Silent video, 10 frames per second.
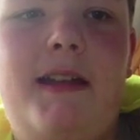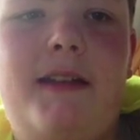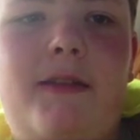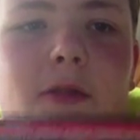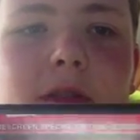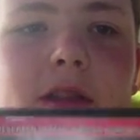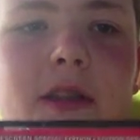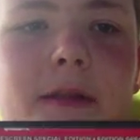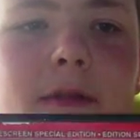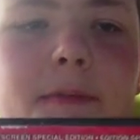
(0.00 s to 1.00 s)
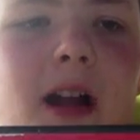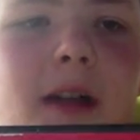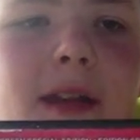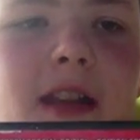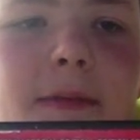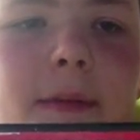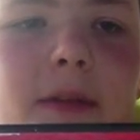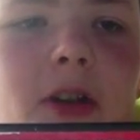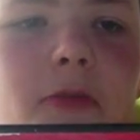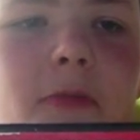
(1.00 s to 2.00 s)
of course, Spider-Man is played
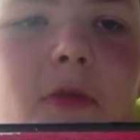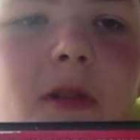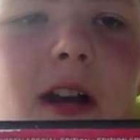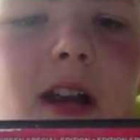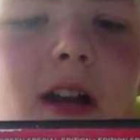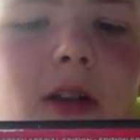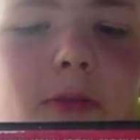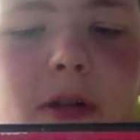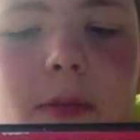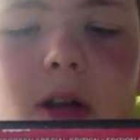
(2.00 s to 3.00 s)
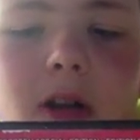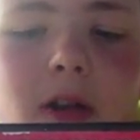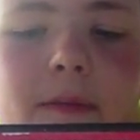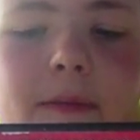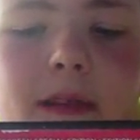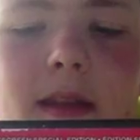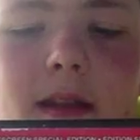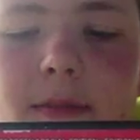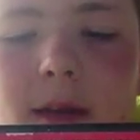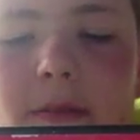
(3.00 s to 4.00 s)
by Tobey Maguire, or Peter Parker,
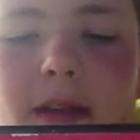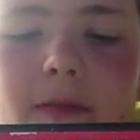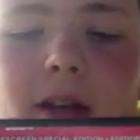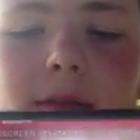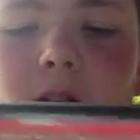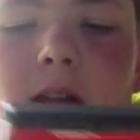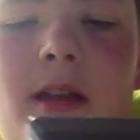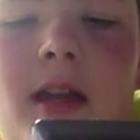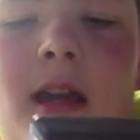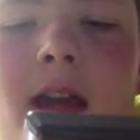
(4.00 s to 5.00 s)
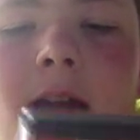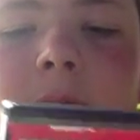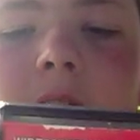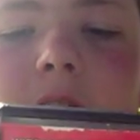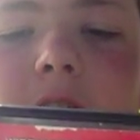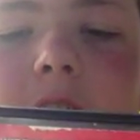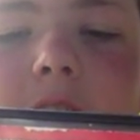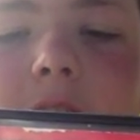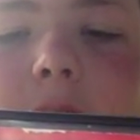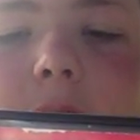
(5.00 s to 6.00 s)
Spider-Man, whatever. Mary
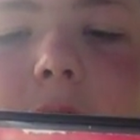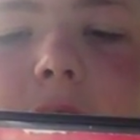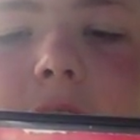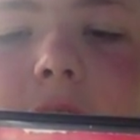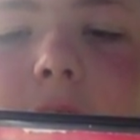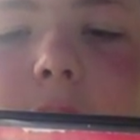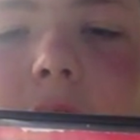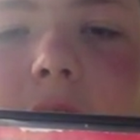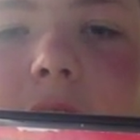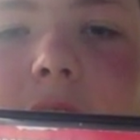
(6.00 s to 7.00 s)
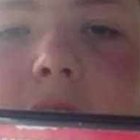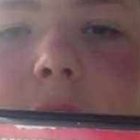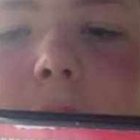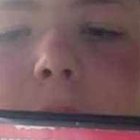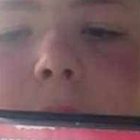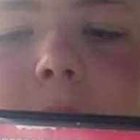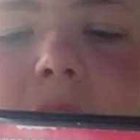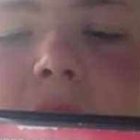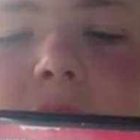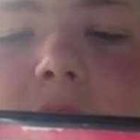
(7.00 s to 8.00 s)
Jane is played by
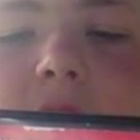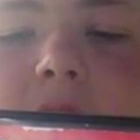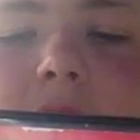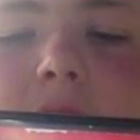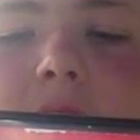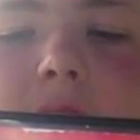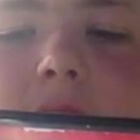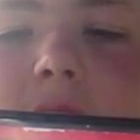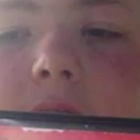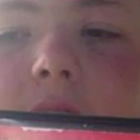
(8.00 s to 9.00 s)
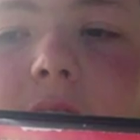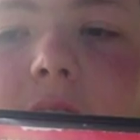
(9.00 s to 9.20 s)
Kirsten Dunst.